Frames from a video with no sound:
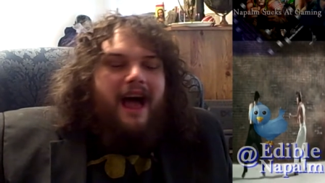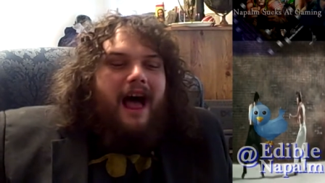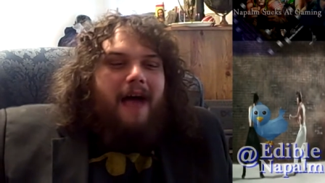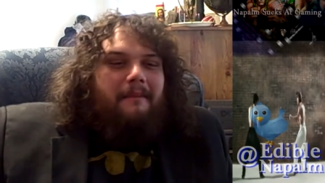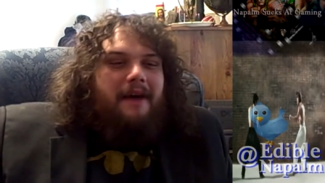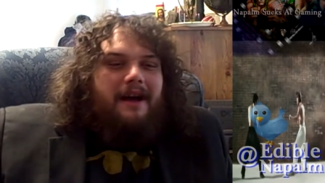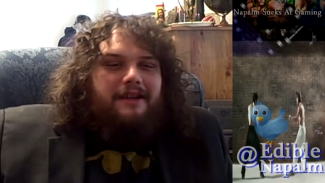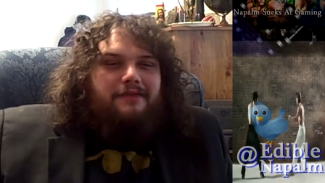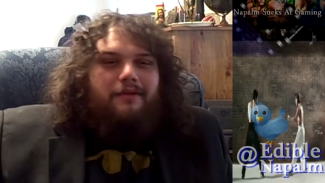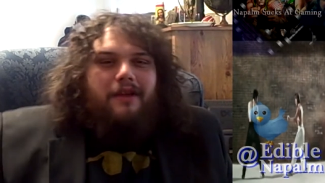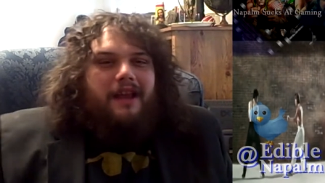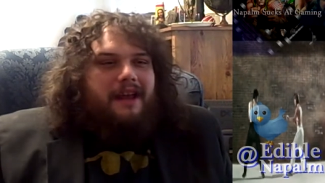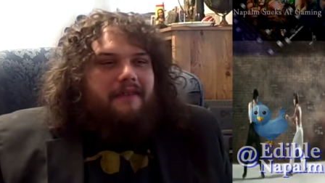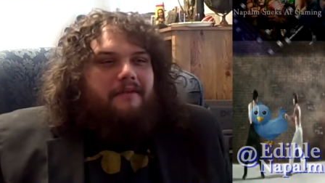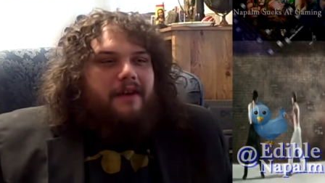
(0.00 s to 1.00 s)
I might as well,
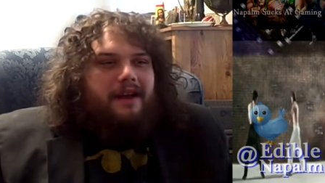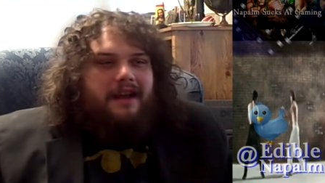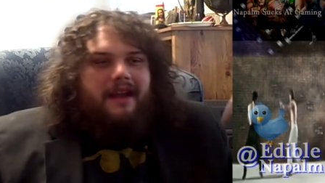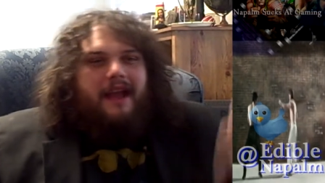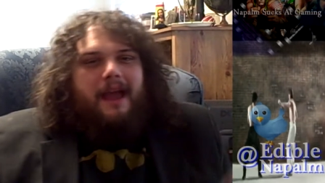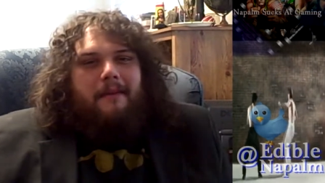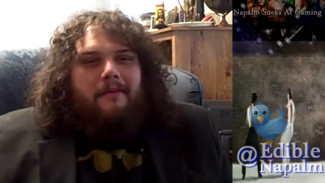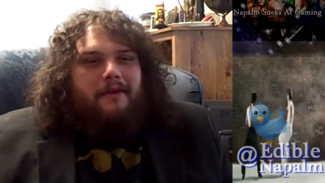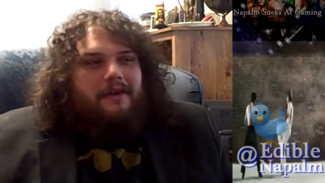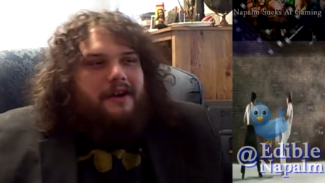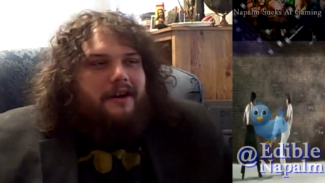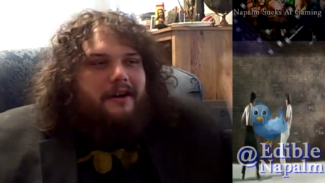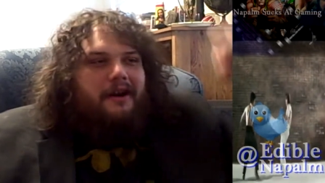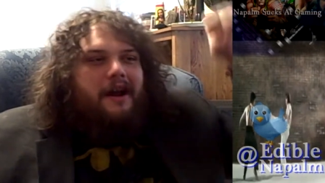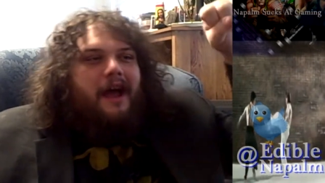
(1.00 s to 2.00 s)
like, fucking came on
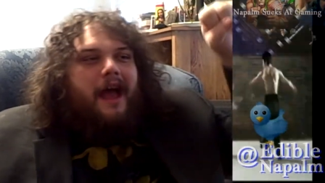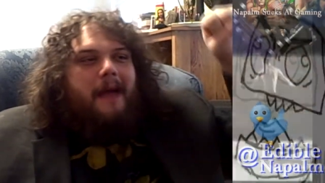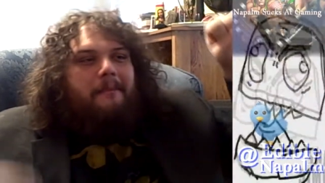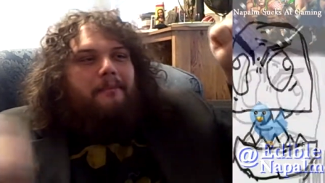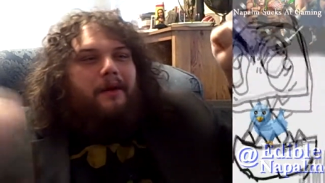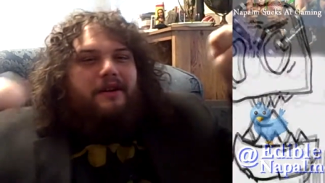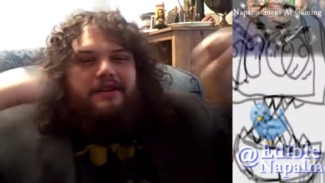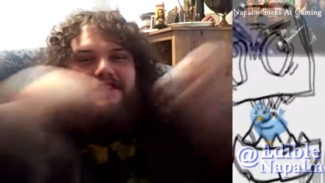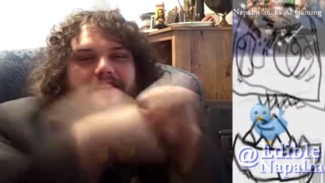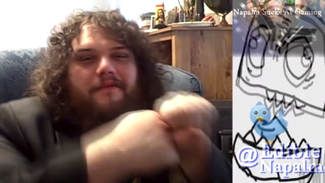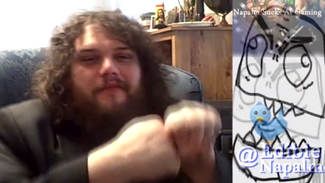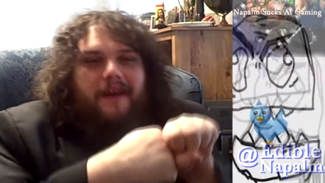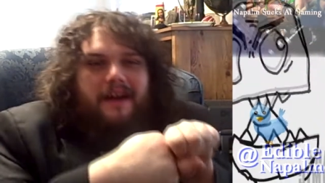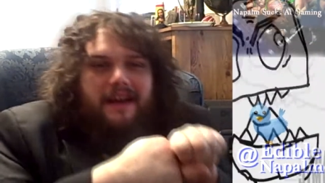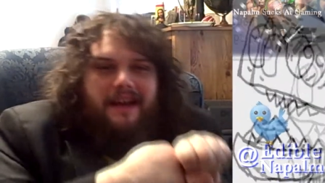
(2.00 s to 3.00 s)
here and punched a
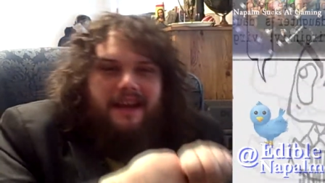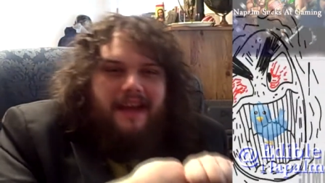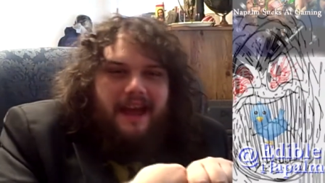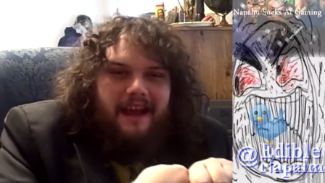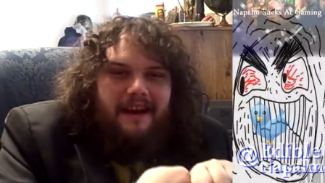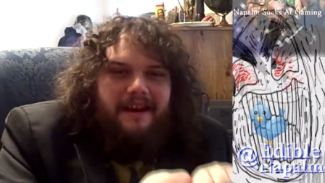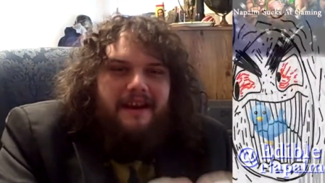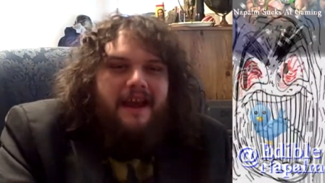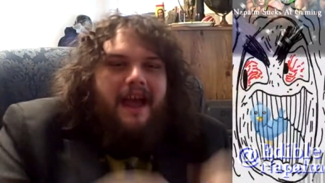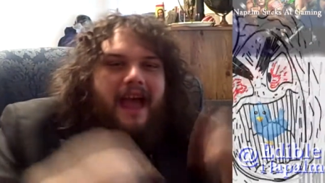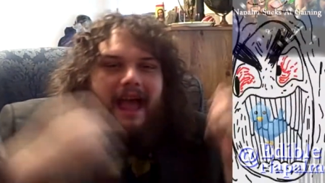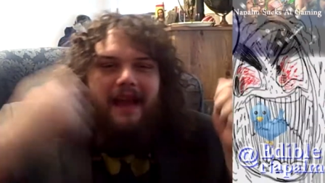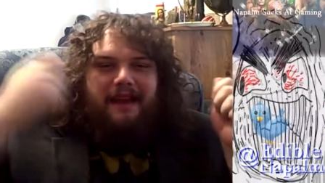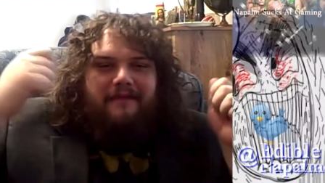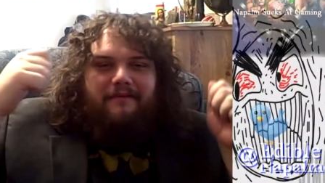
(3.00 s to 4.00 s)
fucking kitten
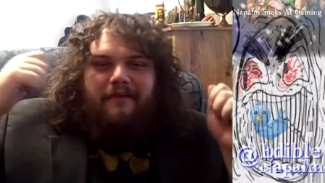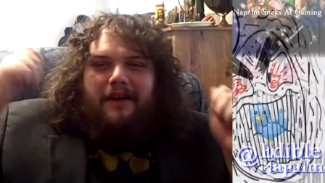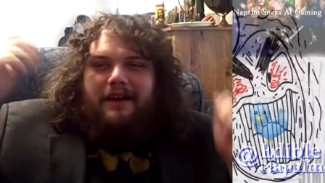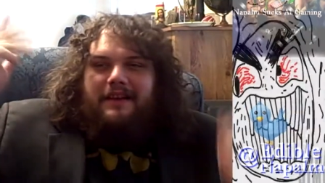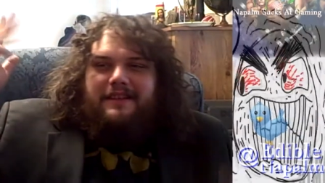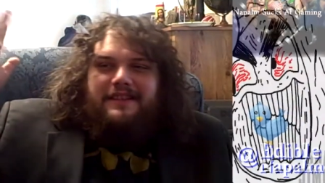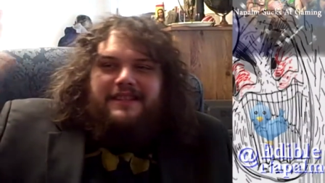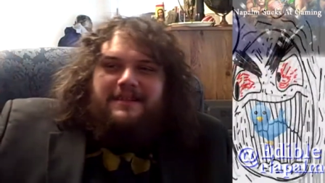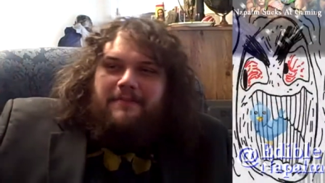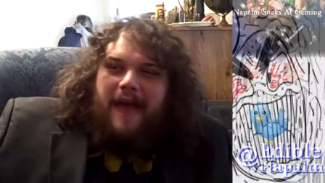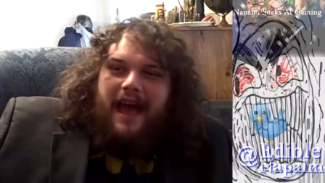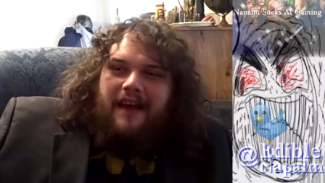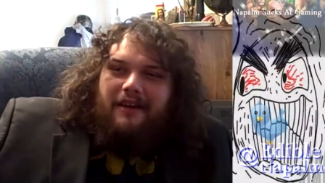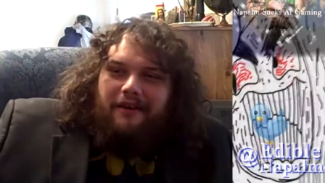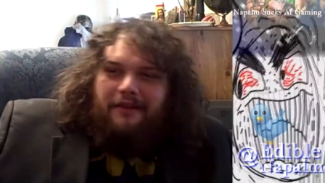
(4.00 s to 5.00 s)
and fucking
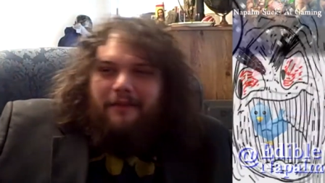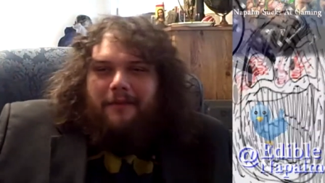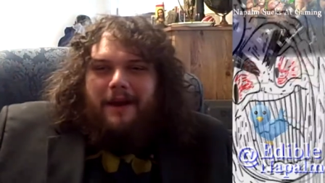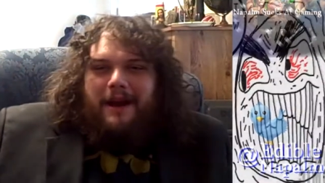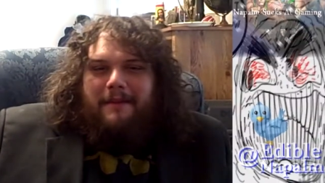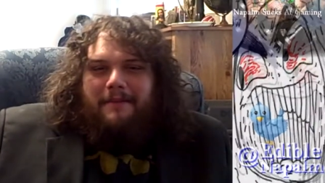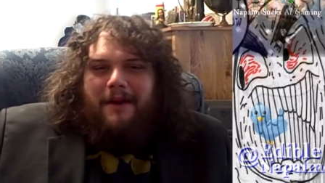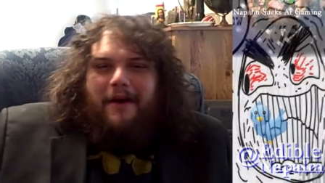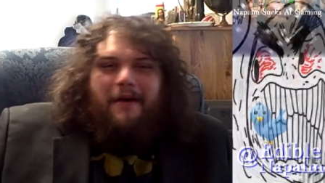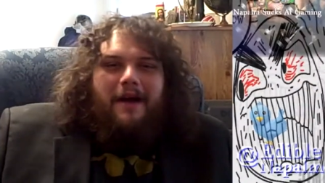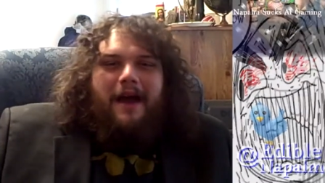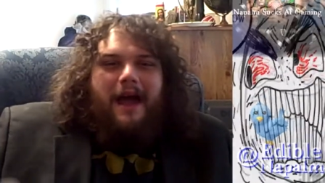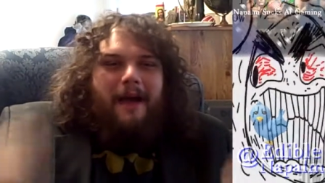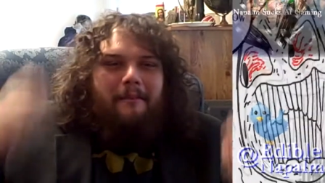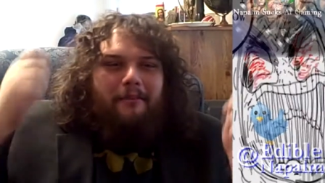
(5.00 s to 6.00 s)
spat on a rainbow
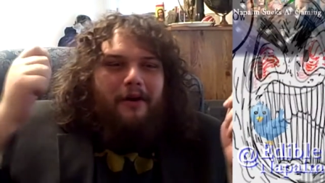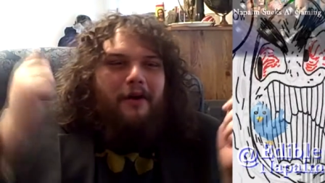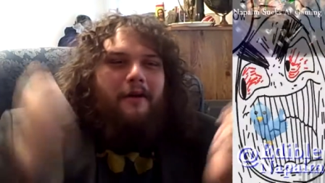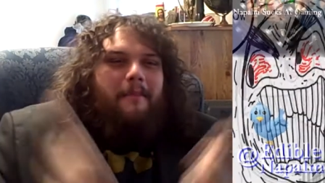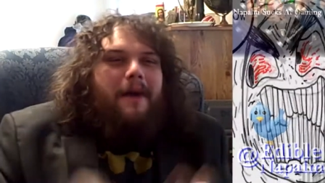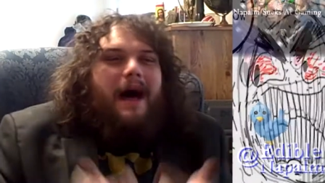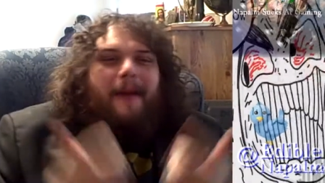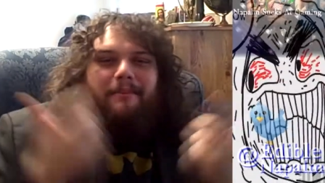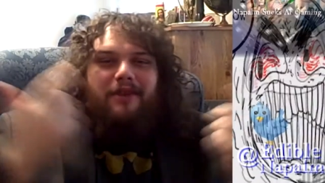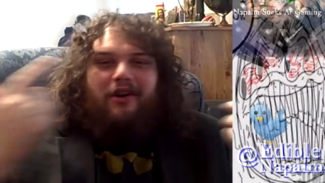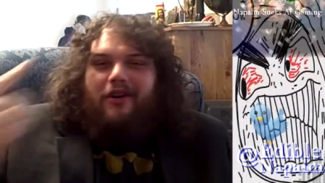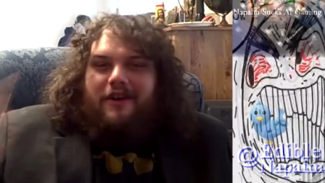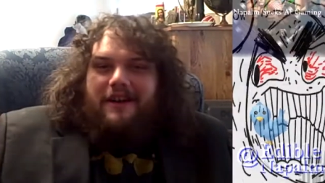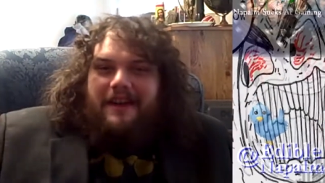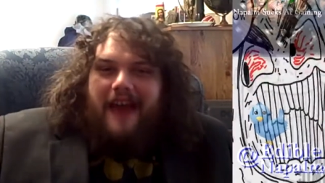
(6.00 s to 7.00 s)
and broke a
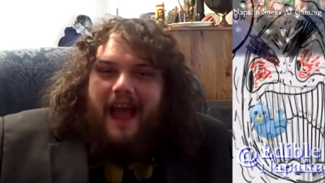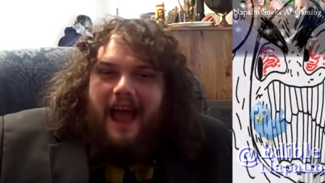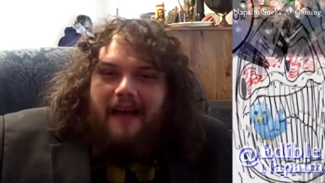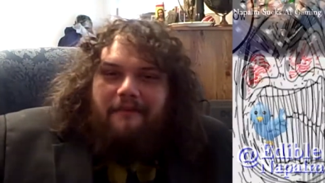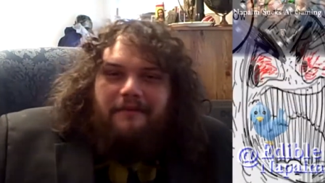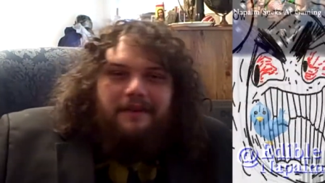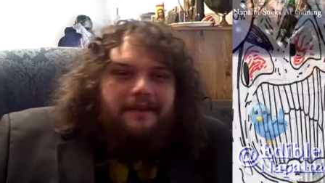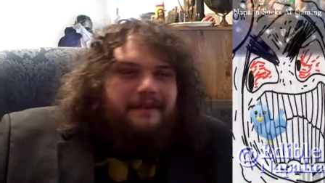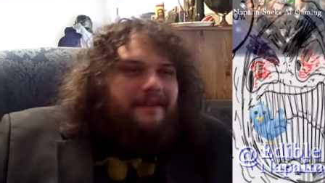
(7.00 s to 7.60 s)
Pop-Tart in half.